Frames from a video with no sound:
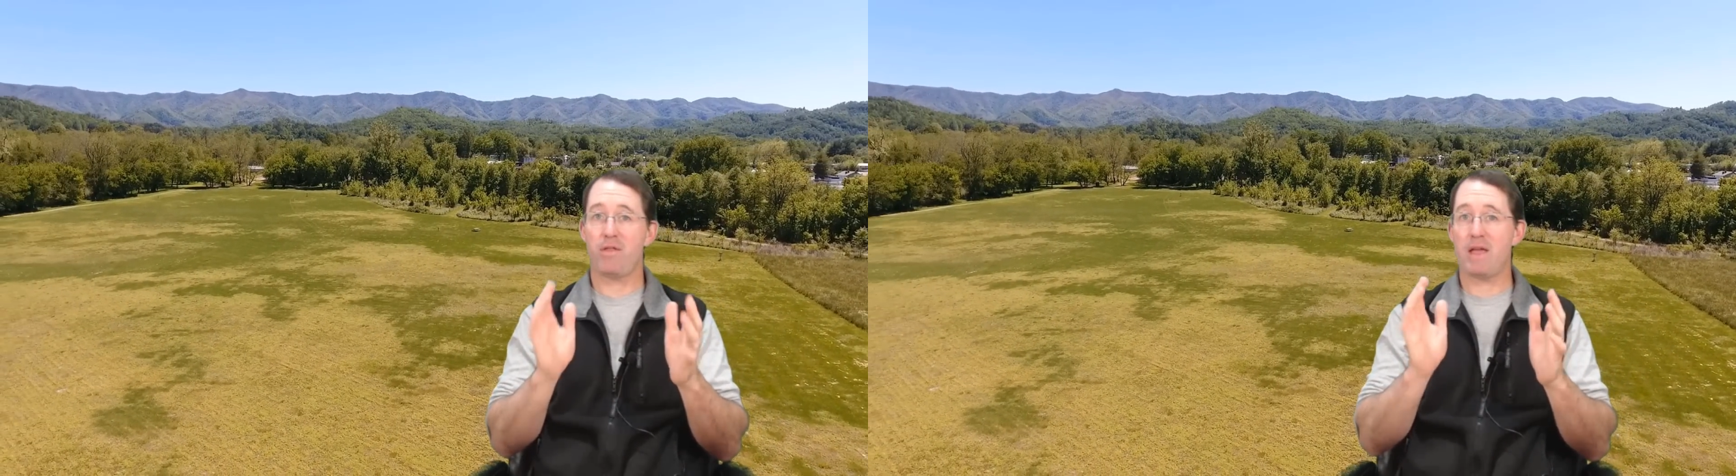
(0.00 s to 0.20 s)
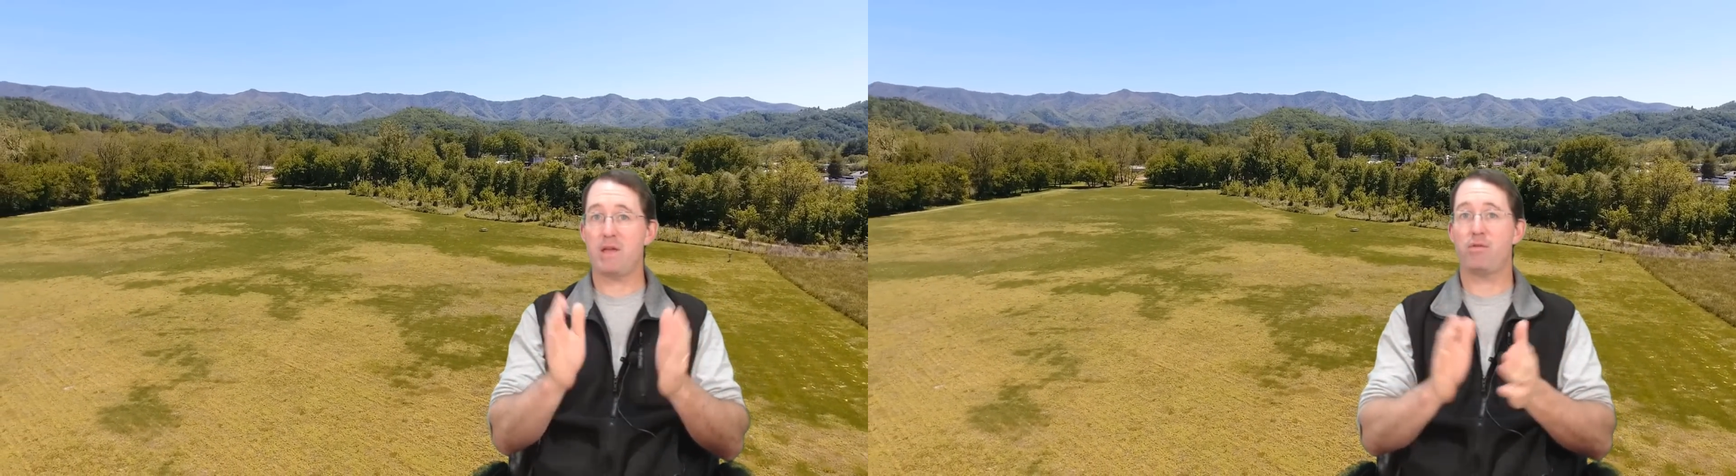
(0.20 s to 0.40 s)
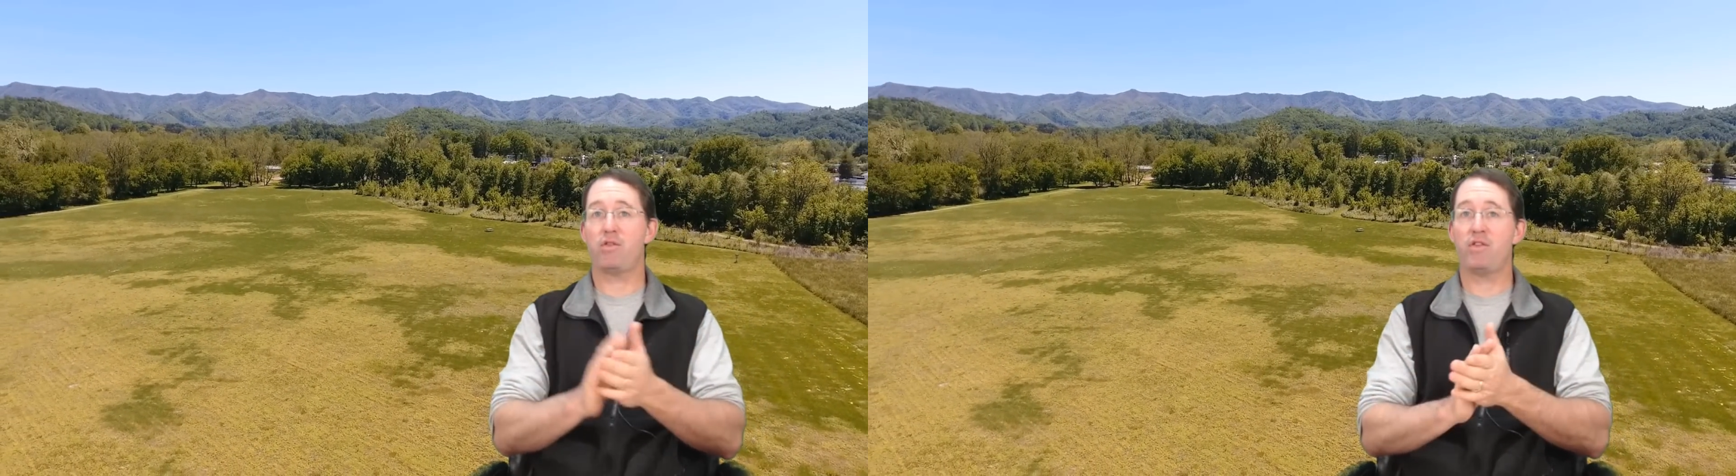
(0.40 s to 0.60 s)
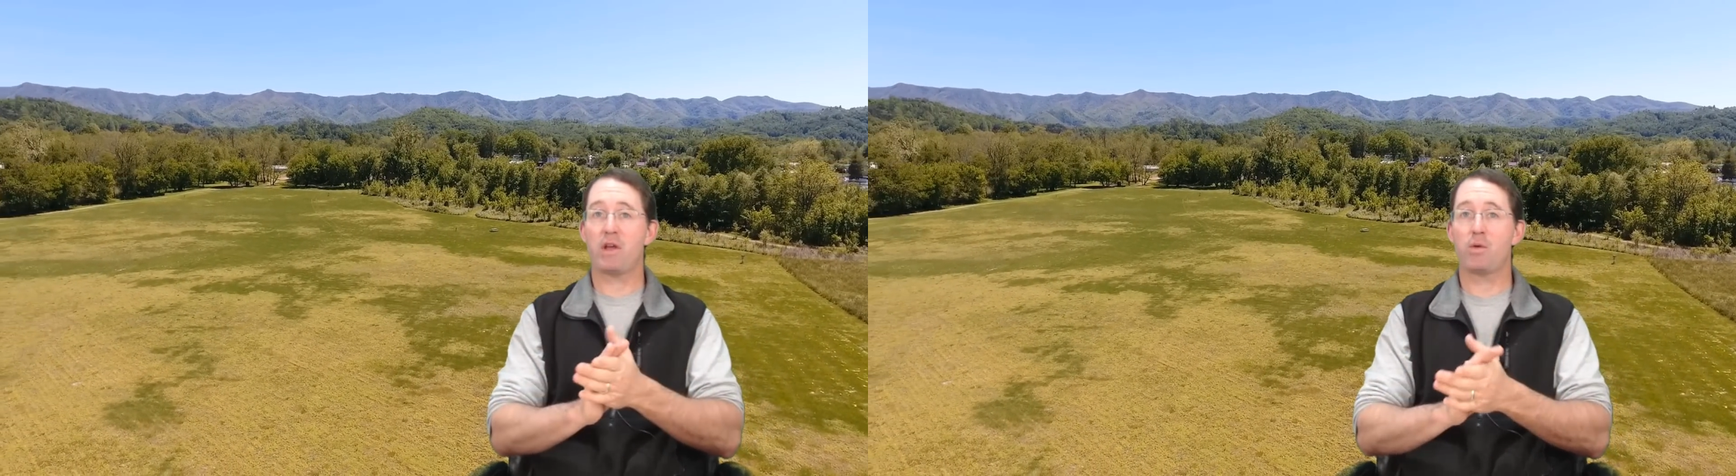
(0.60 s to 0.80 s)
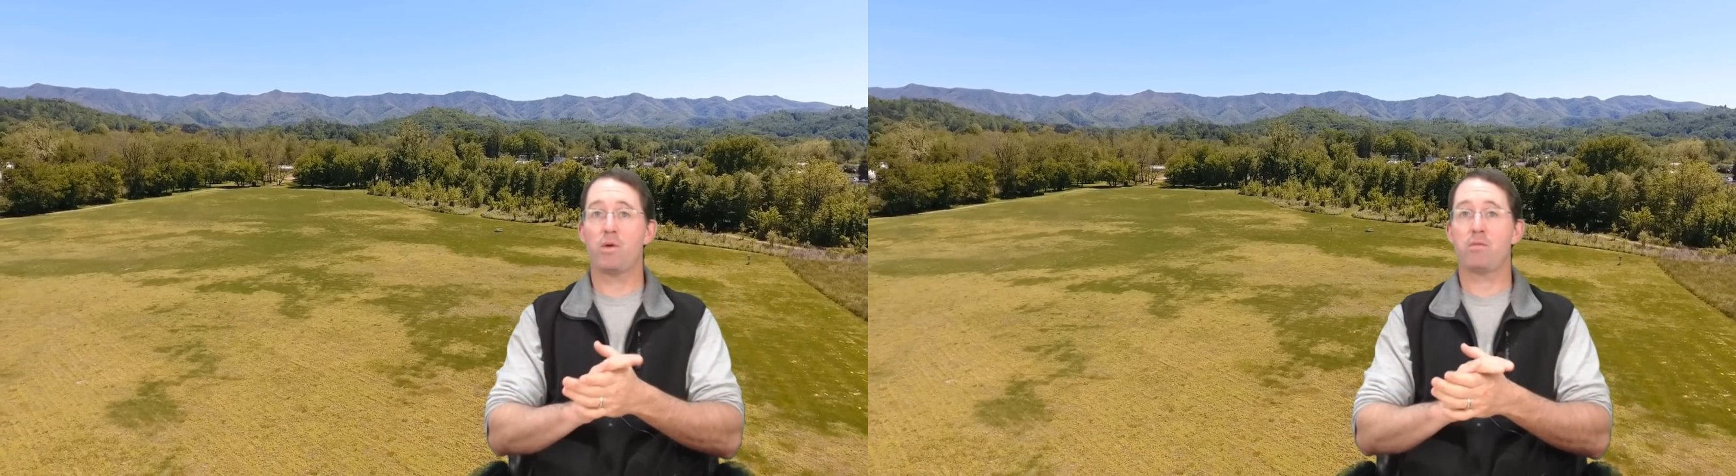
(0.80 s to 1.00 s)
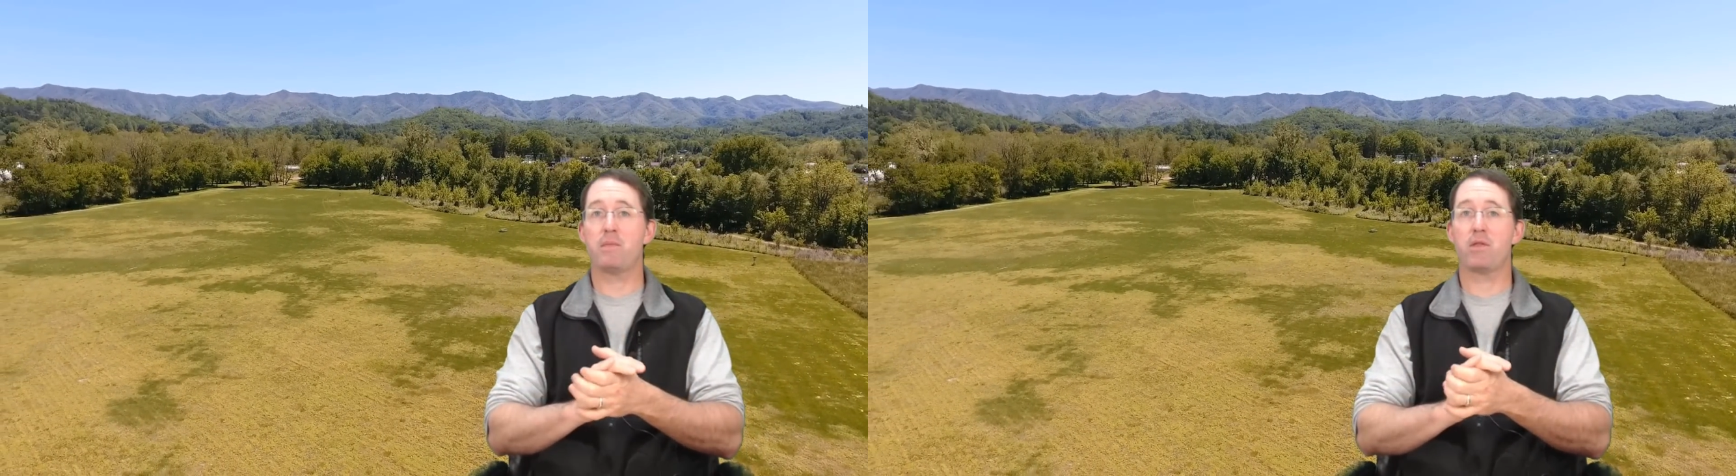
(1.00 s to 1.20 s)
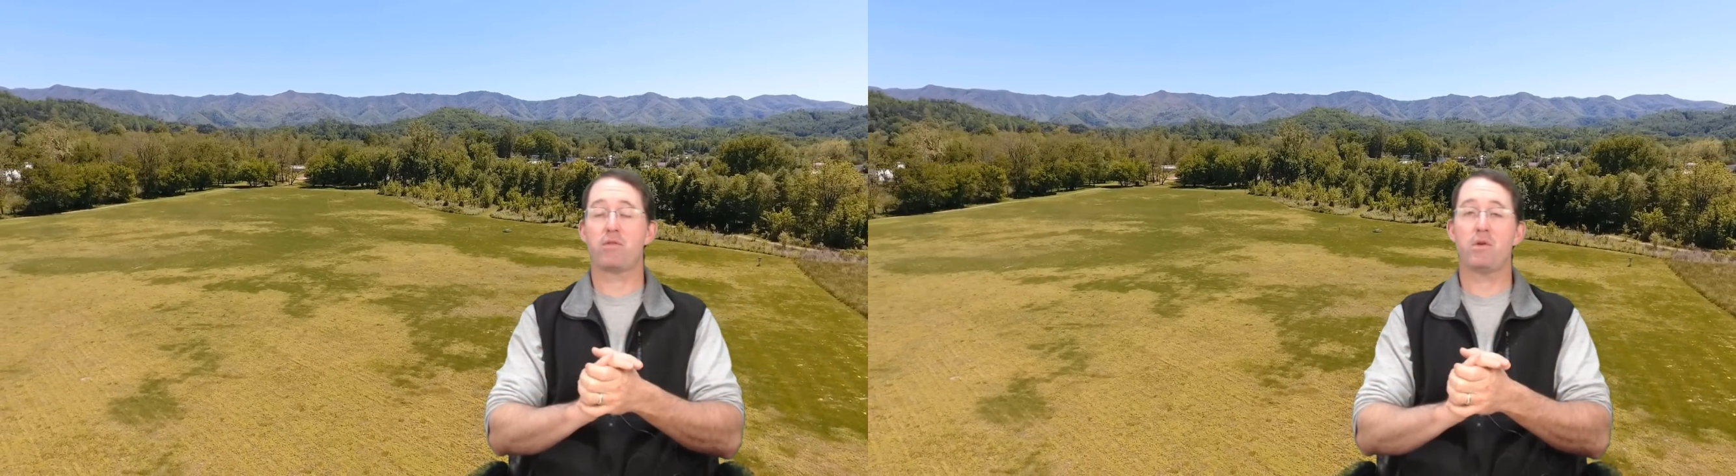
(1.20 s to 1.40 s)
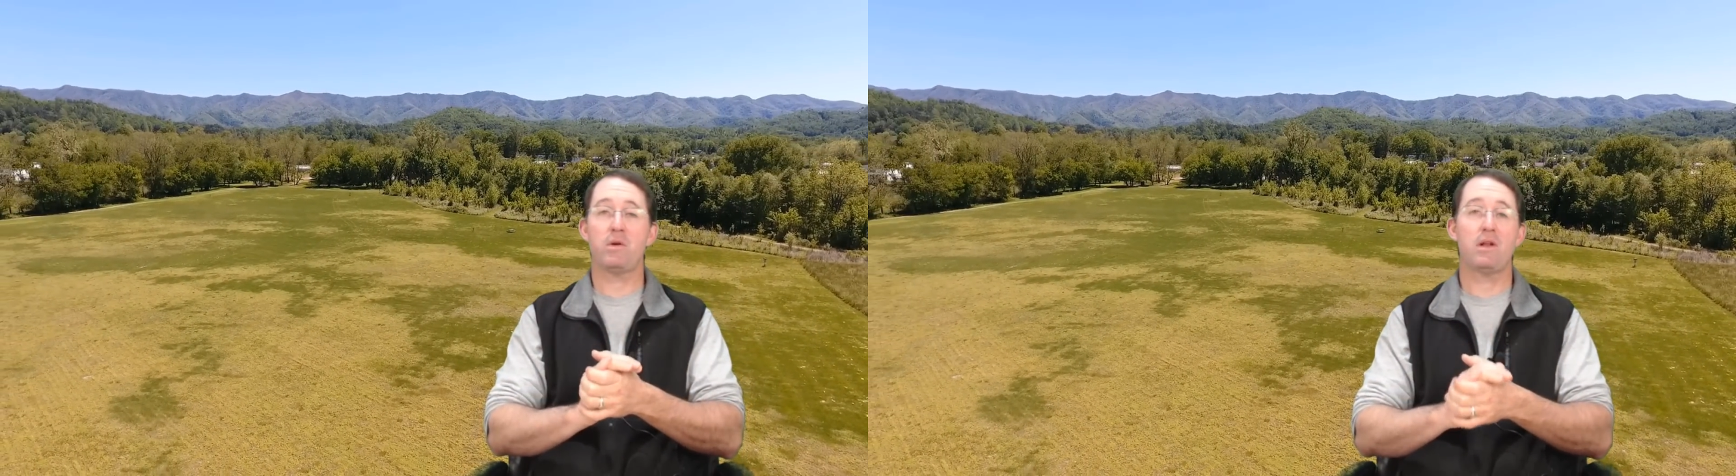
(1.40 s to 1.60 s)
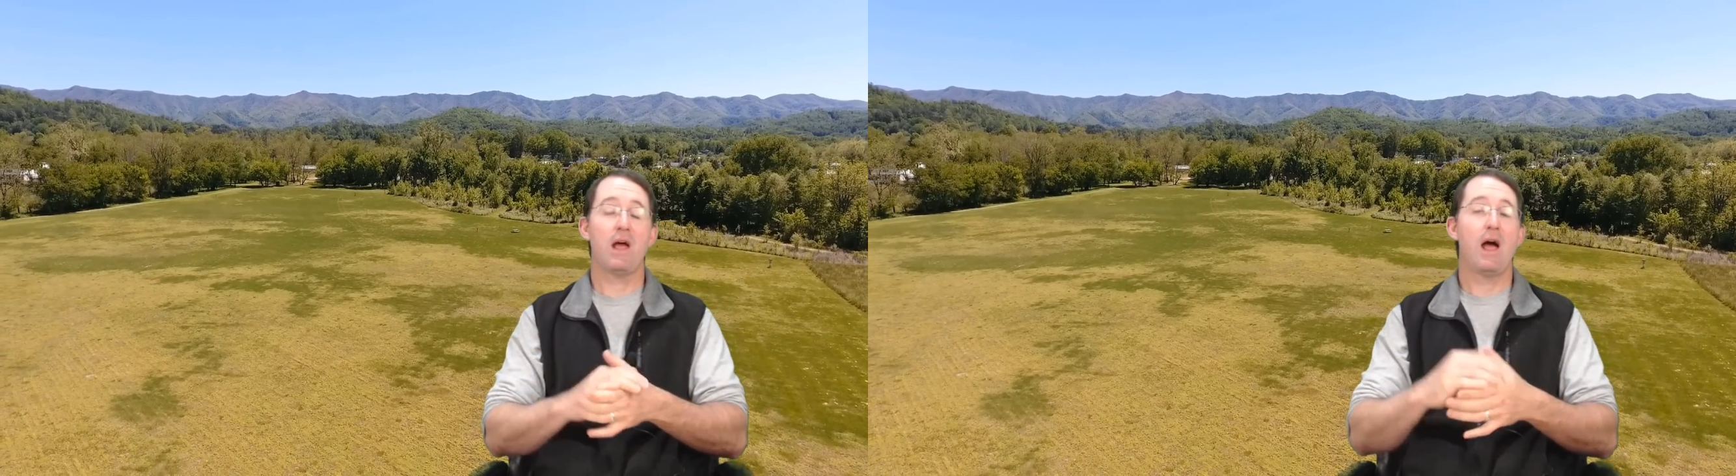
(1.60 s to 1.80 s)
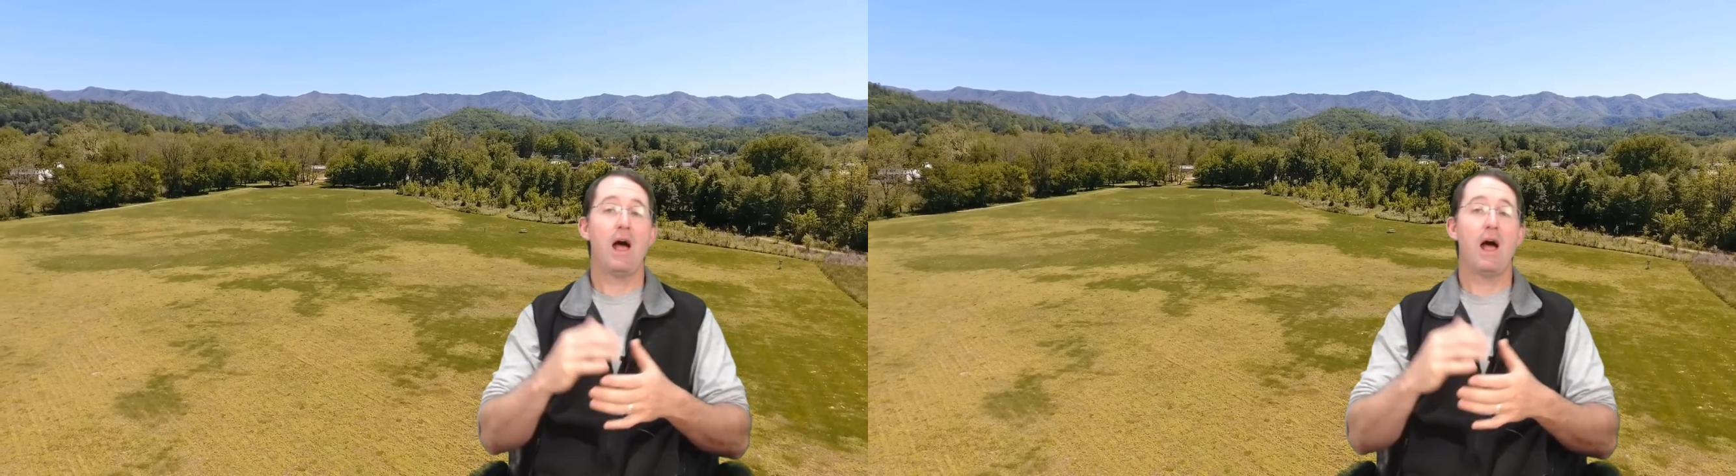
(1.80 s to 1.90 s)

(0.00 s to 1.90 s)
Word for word: Thank you for sticking with me through it.